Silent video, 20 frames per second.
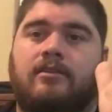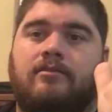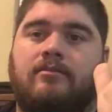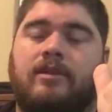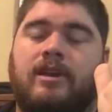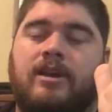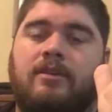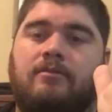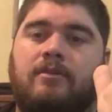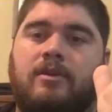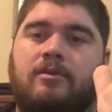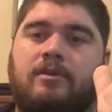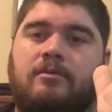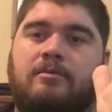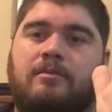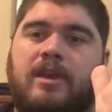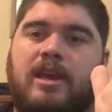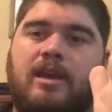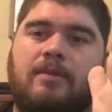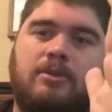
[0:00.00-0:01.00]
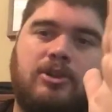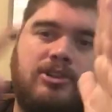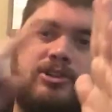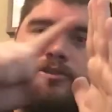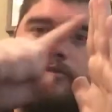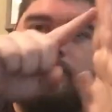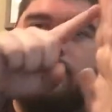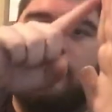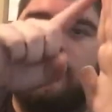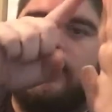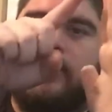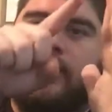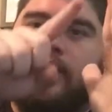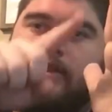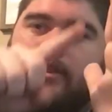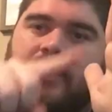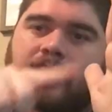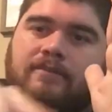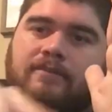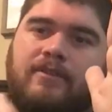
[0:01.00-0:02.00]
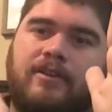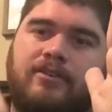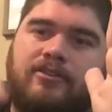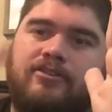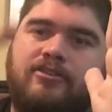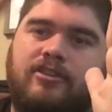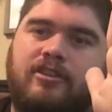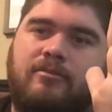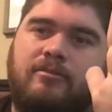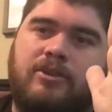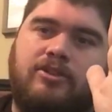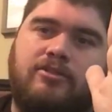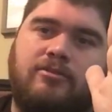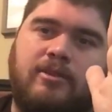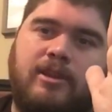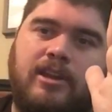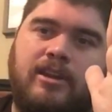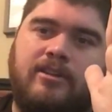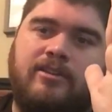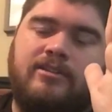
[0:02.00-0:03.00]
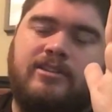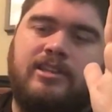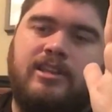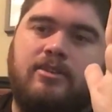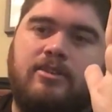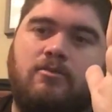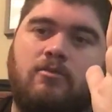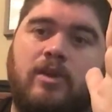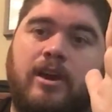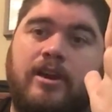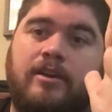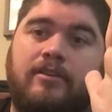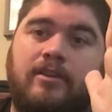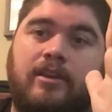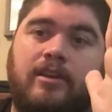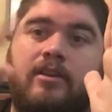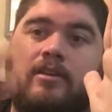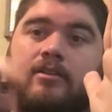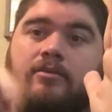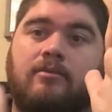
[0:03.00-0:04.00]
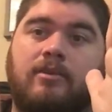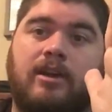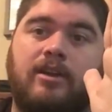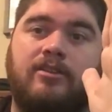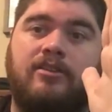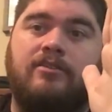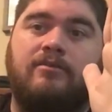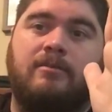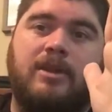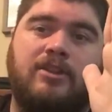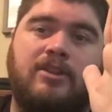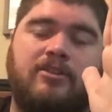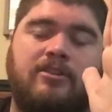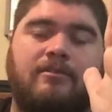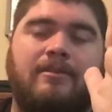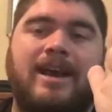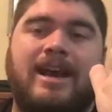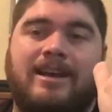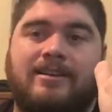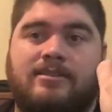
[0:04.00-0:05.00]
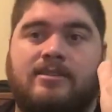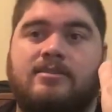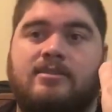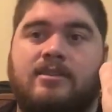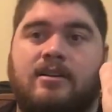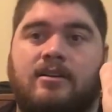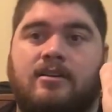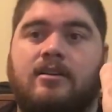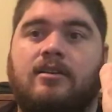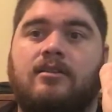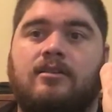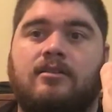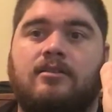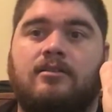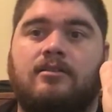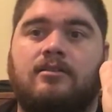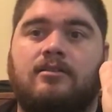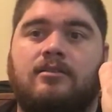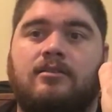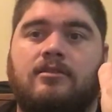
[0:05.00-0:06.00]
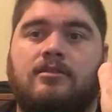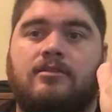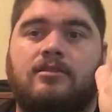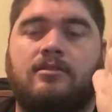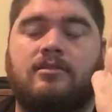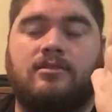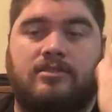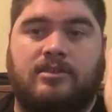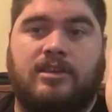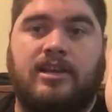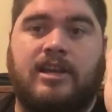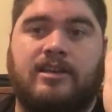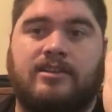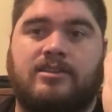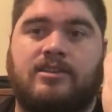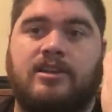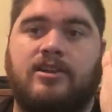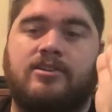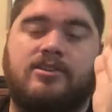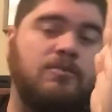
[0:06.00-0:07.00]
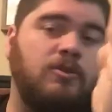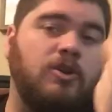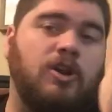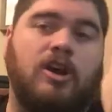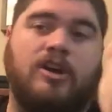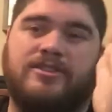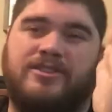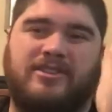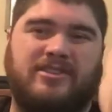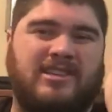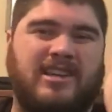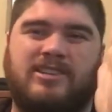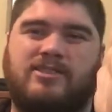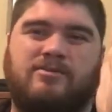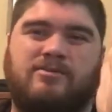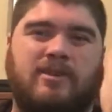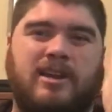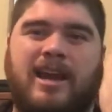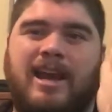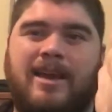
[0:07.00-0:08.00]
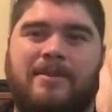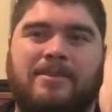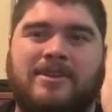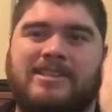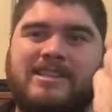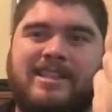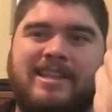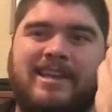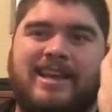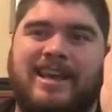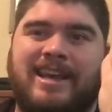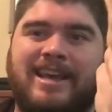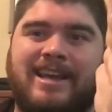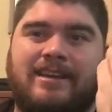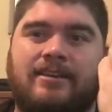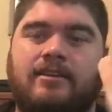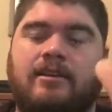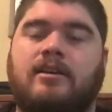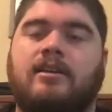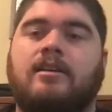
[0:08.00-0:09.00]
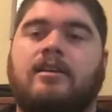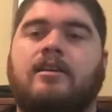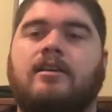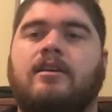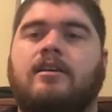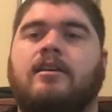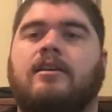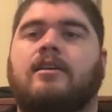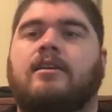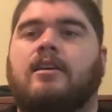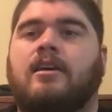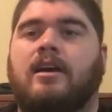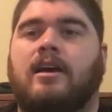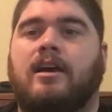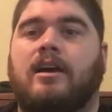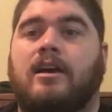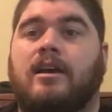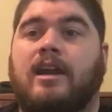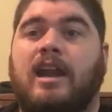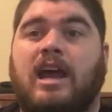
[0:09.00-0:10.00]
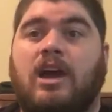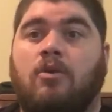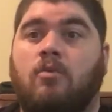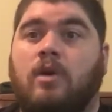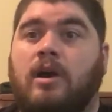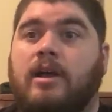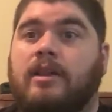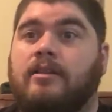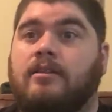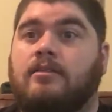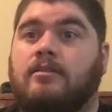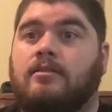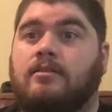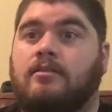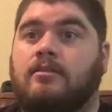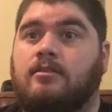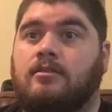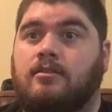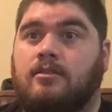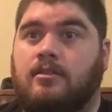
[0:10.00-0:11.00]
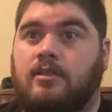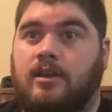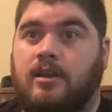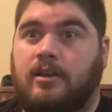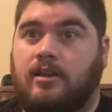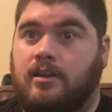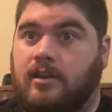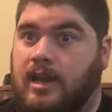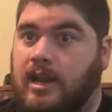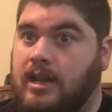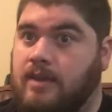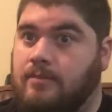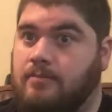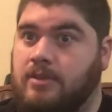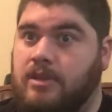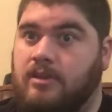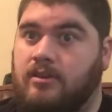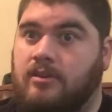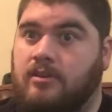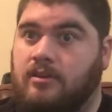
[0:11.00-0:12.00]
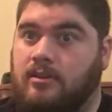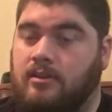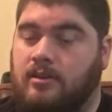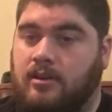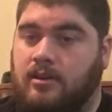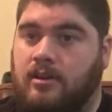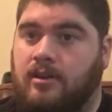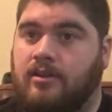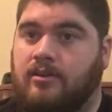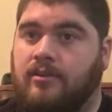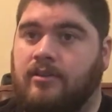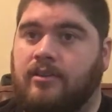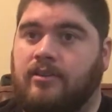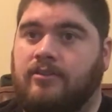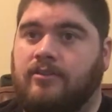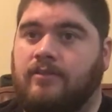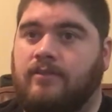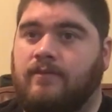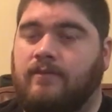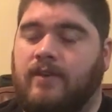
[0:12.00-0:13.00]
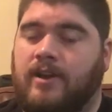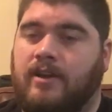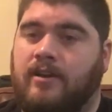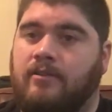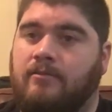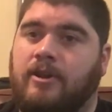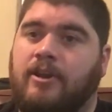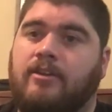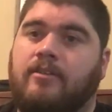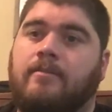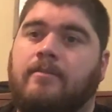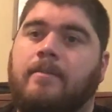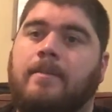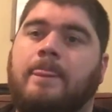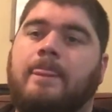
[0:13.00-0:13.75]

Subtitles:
right, we would be able to look at that function in between and see where the relative mins and maxes are and test those, and we'll also test what happens at the end. Now, one thing can happen here that's very weird.